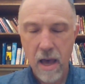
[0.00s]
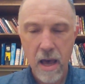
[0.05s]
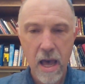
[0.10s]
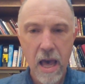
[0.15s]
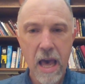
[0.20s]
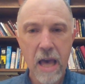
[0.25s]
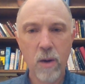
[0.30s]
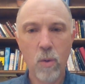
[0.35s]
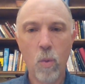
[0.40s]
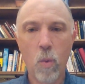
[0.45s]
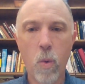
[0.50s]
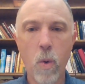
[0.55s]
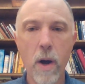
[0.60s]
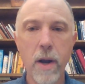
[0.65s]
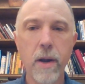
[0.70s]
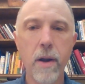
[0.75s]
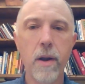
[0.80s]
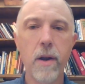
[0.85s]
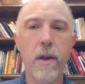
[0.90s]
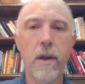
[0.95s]
And
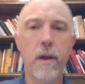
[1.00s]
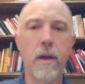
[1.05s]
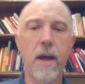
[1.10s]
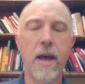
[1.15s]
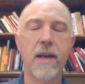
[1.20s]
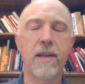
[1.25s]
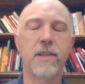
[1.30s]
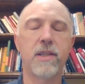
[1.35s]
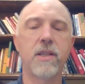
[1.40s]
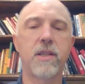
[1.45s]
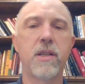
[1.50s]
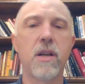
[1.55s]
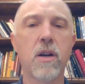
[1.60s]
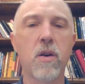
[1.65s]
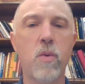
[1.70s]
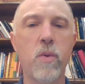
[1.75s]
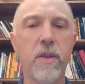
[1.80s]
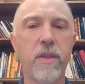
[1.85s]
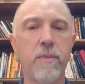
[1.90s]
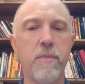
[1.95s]
what has
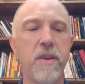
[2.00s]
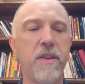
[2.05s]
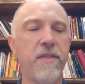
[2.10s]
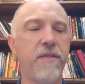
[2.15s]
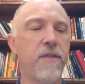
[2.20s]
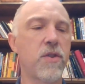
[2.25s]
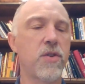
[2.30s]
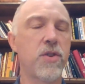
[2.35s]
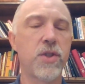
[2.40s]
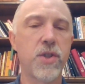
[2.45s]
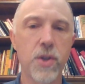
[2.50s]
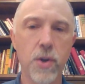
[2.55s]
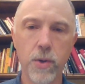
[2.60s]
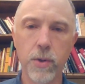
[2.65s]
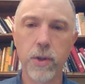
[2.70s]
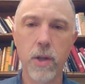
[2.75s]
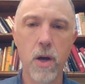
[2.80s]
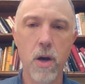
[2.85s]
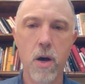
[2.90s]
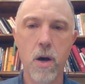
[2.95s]
stuck with me for so
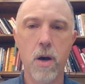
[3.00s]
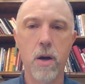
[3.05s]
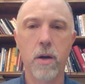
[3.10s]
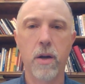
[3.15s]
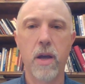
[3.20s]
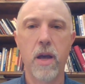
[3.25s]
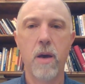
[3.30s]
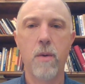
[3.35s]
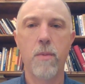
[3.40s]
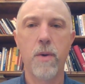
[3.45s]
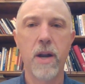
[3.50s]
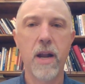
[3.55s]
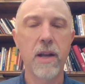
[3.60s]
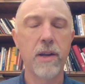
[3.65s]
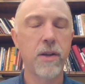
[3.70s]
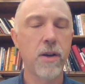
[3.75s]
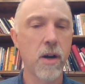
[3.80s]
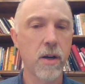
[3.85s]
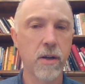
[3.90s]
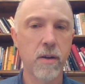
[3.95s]
long, and what I
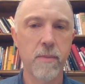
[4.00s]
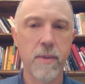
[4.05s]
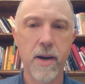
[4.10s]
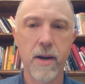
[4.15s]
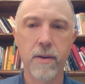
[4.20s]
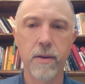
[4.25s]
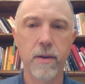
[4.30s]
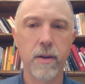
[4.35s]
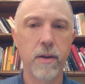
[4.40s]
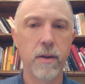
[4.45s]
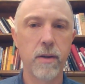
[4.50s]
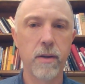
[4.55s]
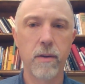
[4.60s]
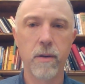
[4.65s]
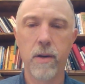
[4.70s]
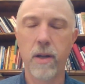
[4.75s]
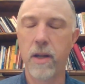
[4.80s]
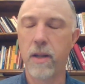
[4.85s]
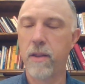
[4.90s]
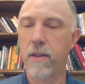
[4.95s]
talked about
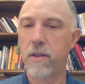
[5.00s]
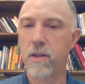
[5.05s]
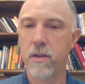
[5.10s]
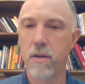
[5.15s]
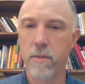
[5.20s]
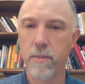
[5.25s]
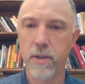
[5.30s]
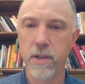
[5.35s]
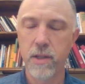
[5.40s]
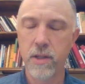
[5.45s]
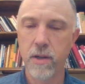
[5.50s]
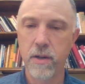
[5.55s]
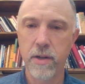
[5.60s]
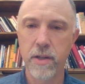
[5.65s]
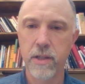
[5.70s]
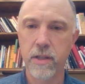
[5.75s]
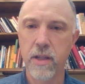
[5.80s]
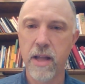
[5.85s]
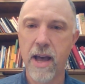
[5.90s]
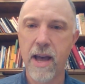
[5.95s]
in the sermon
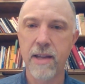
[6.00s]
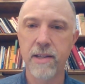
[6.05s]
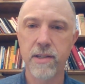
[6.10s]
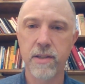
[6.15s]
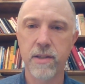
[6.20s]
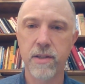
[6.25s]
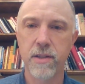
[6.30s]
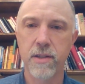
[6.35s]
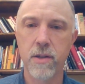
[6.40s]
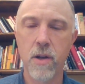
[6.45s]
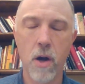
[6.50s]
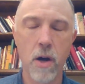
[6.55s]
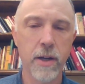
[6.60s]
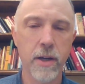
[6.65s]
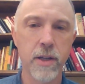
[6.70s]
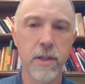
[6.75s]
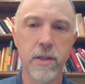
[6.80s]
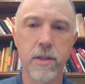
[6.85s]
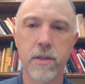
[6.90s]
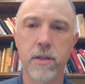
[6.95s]
series last
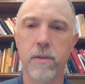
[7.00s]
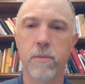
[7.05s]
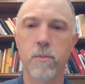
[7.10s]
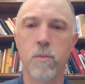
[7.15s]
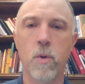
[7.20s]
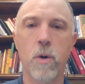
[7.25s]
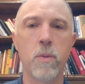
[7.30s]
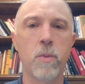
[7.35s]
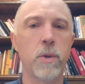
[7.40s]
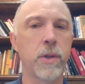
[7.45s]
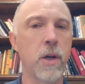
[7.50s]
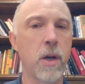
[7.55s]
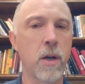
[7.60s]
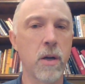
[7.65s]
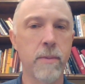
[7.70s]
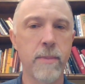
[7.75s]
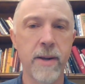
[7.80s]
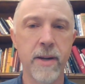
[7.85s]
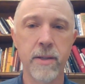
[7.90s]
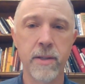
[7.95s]
August, and what we'll talk
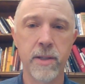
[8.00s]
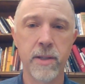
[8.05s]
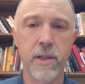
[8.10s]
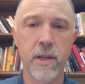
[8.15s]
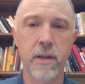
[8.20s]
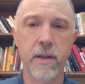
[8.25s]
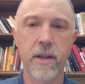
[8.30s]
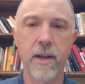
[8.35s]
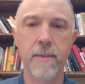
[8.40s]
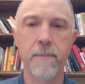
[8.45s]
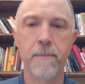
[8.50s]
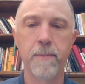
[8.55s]
about on Sunday,